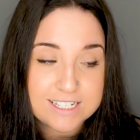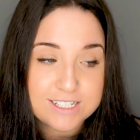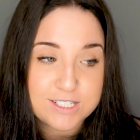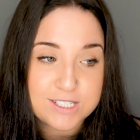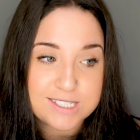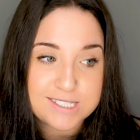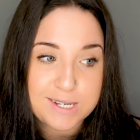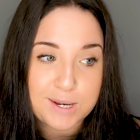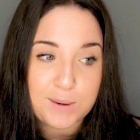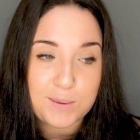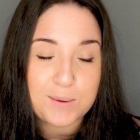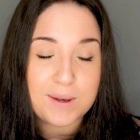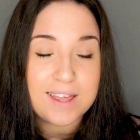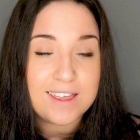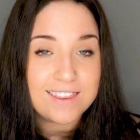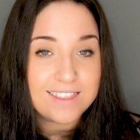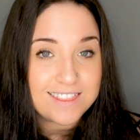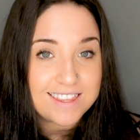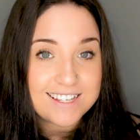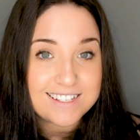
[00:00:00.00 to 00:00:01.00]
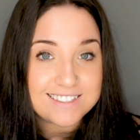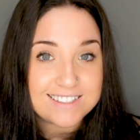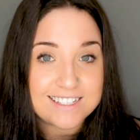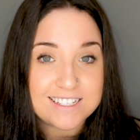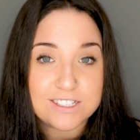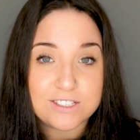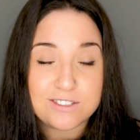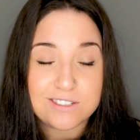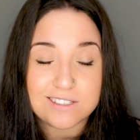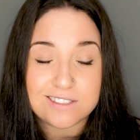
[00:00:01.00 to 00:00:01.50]
So this
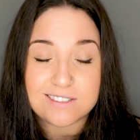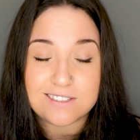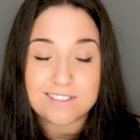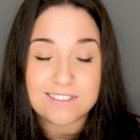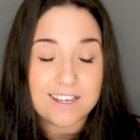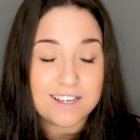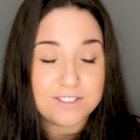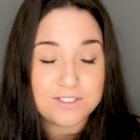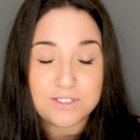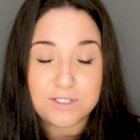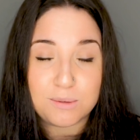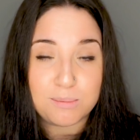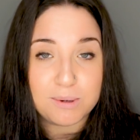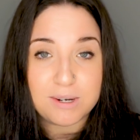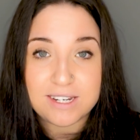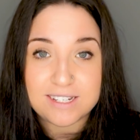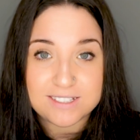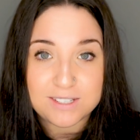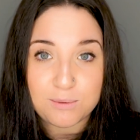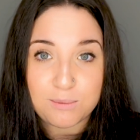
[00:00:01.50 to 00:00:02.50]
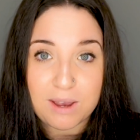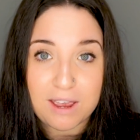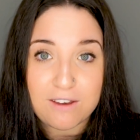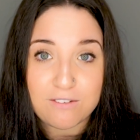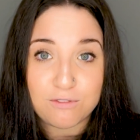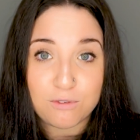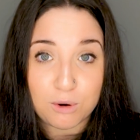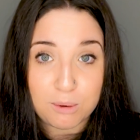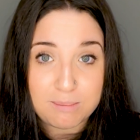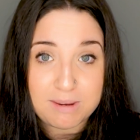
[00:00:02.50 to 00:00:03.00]
is just a super easy way
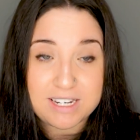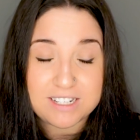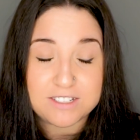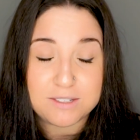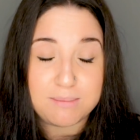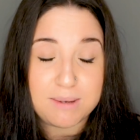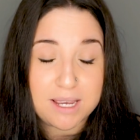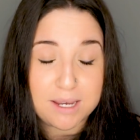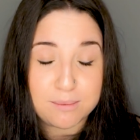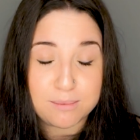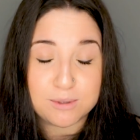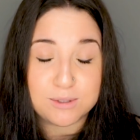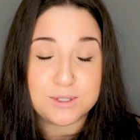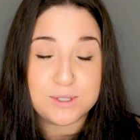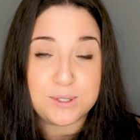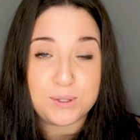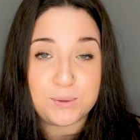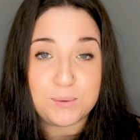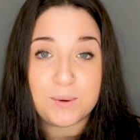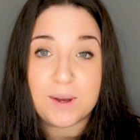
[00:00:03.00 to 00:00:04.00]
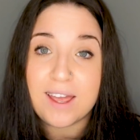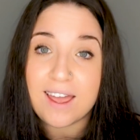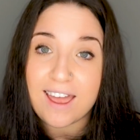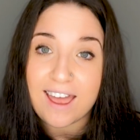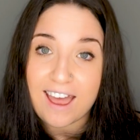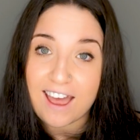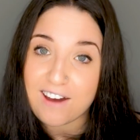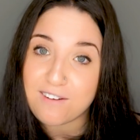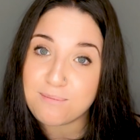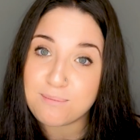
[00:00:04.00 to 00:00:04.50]
for me to be able to
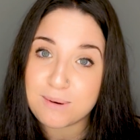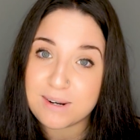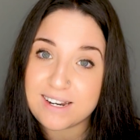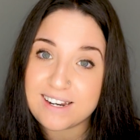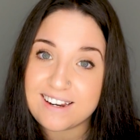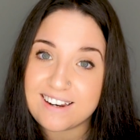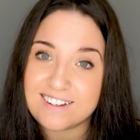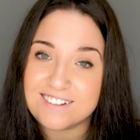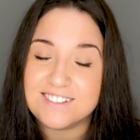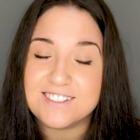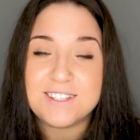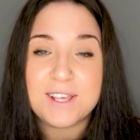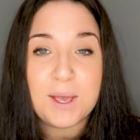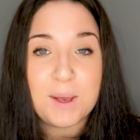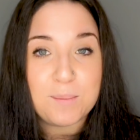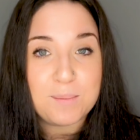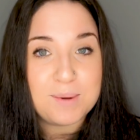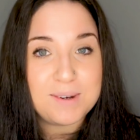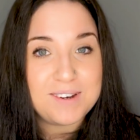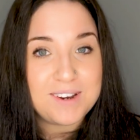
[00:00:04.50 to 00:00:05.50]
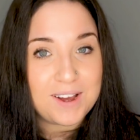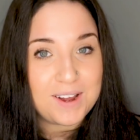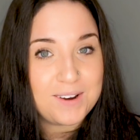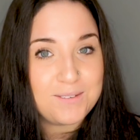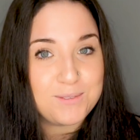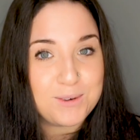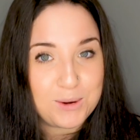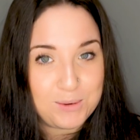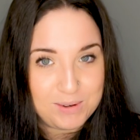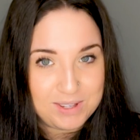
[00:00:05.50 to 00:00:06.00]
have pretty nails but
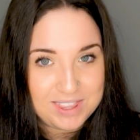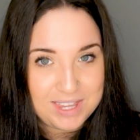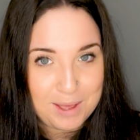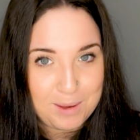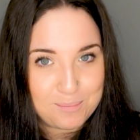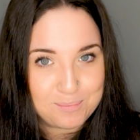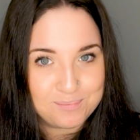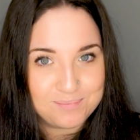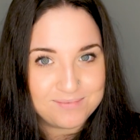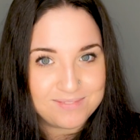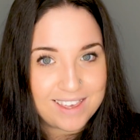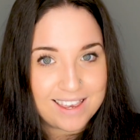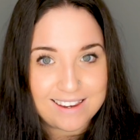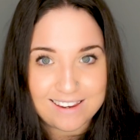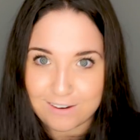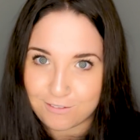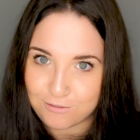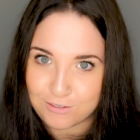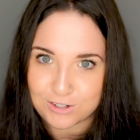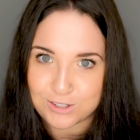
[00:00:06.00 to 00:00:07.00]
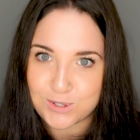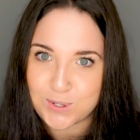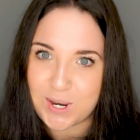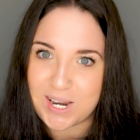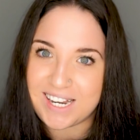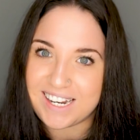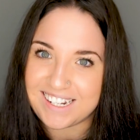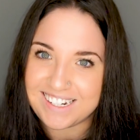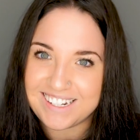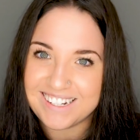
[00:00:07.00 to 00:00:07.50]
not ruin them and get
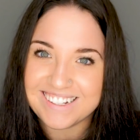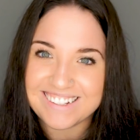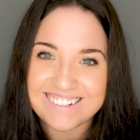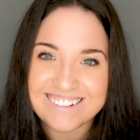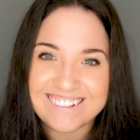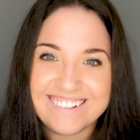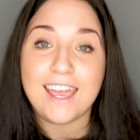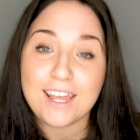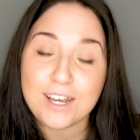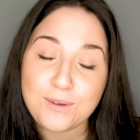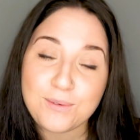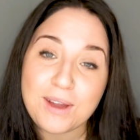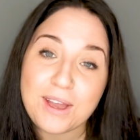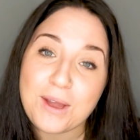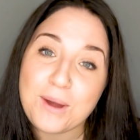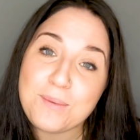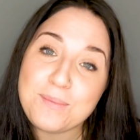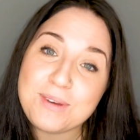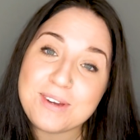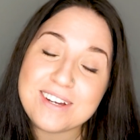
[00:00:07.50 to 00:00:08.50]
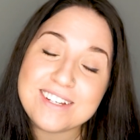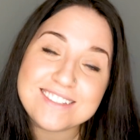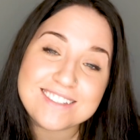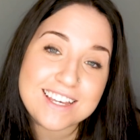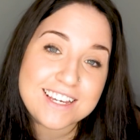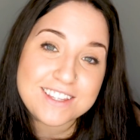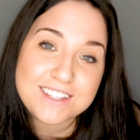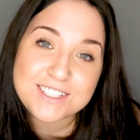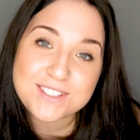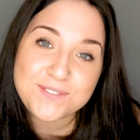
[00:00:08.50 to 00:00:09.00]
frustrated. Anyway, I hope you guys
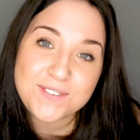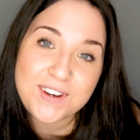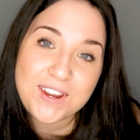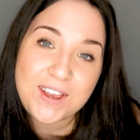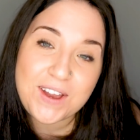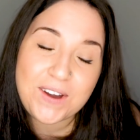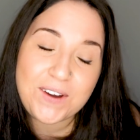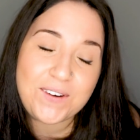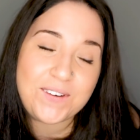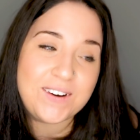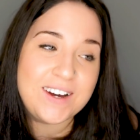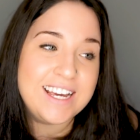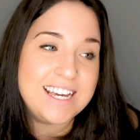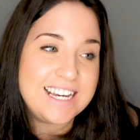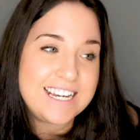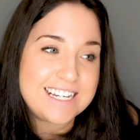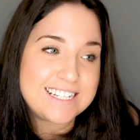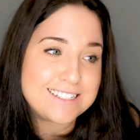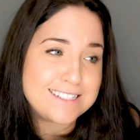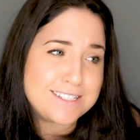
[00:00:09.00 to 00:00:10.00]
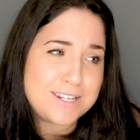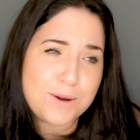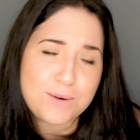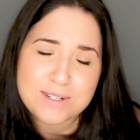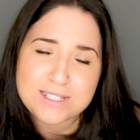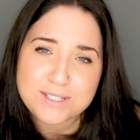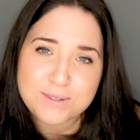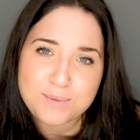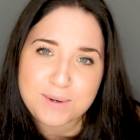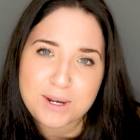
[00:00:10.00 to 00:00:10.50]
like this video. I know
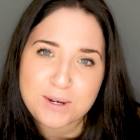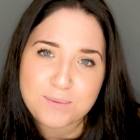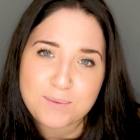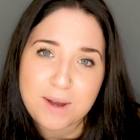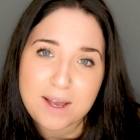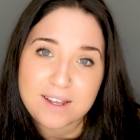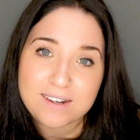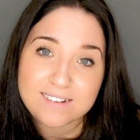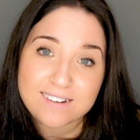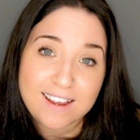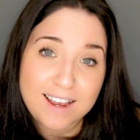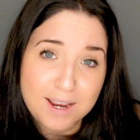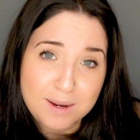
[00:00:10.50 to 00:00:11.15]
it's a weird one.